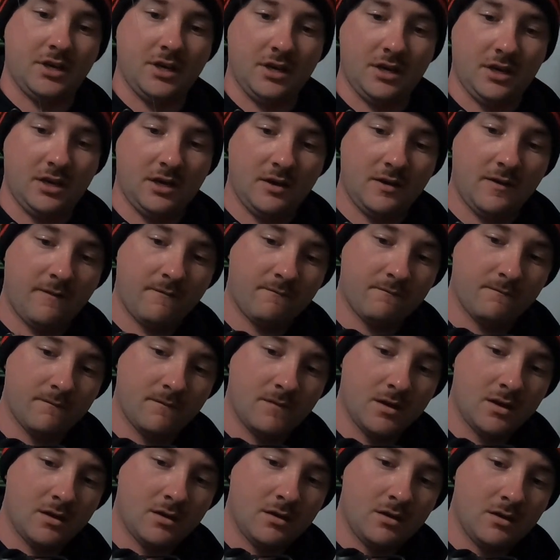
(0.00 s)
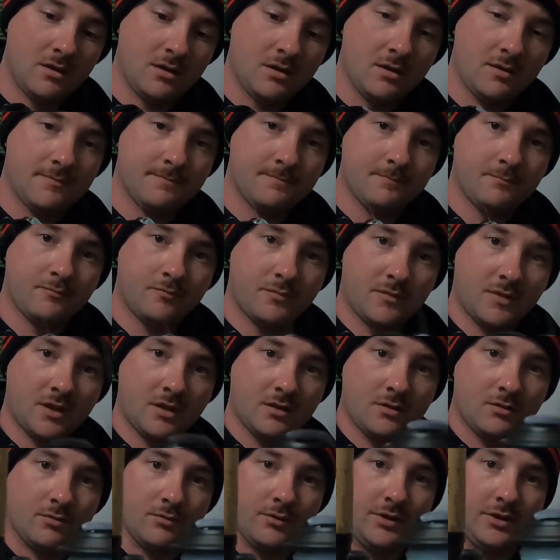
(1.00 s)
K
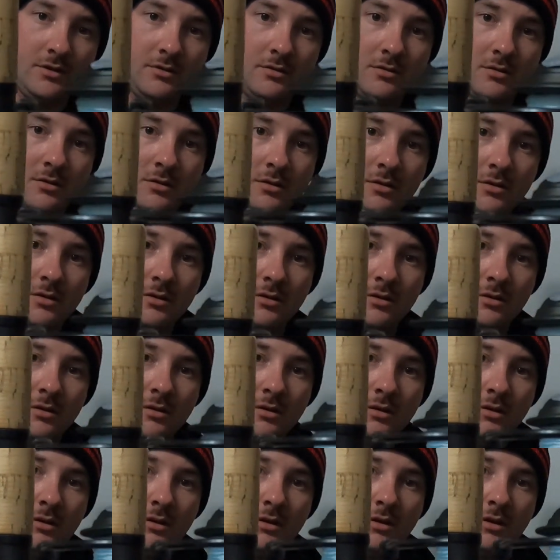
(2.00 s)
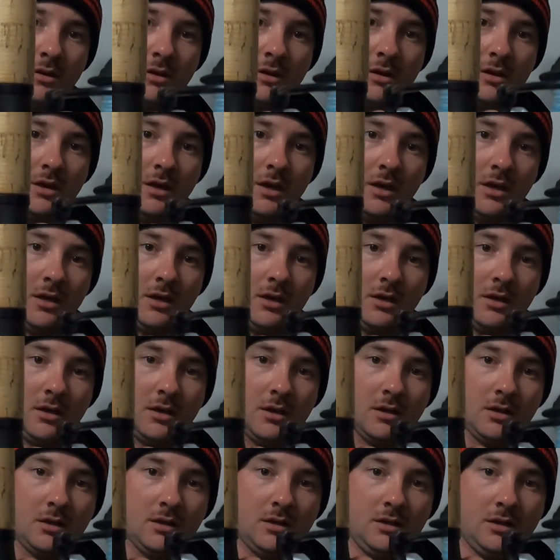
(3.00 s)
reel,
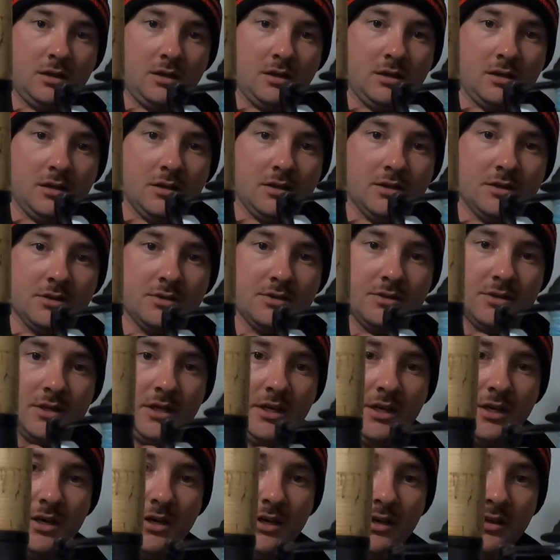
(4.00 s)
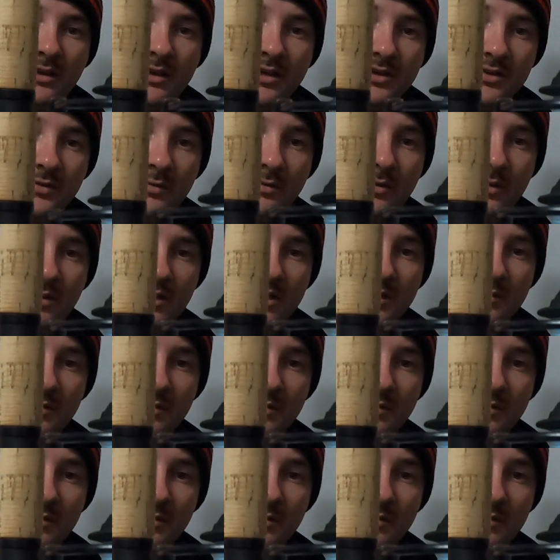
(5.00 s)
and it is this one